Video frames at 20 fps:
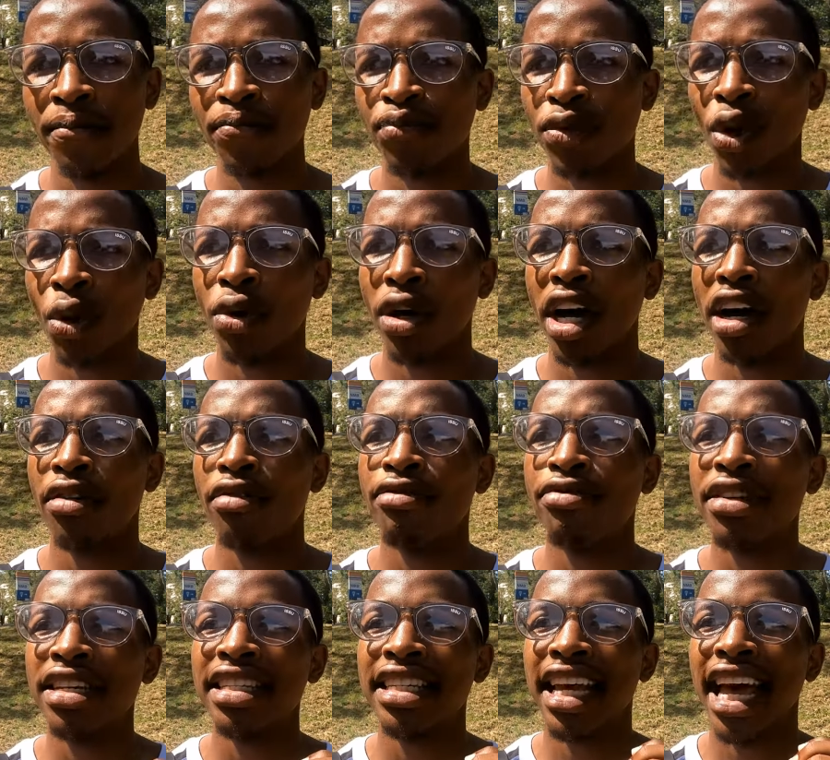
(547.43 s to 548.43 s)
Yeah. We
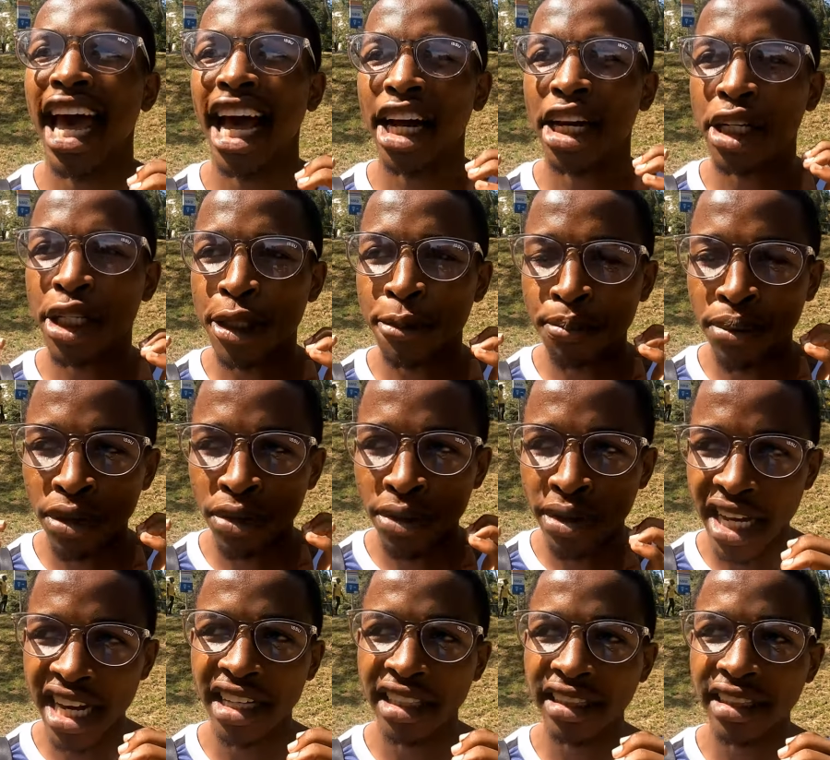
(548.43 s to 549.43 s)
have these
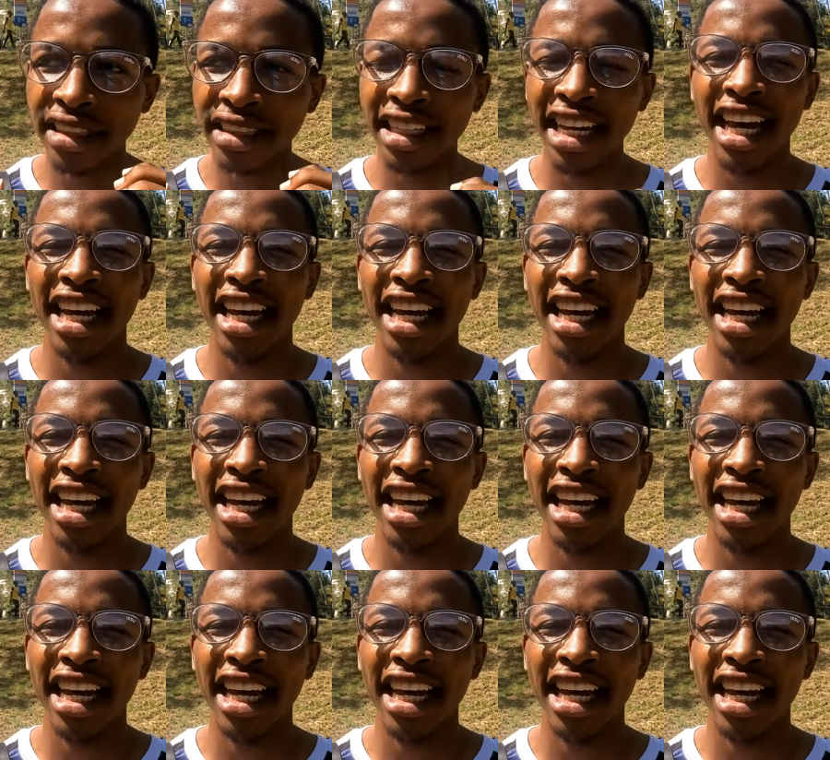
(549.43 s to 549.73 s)
experienced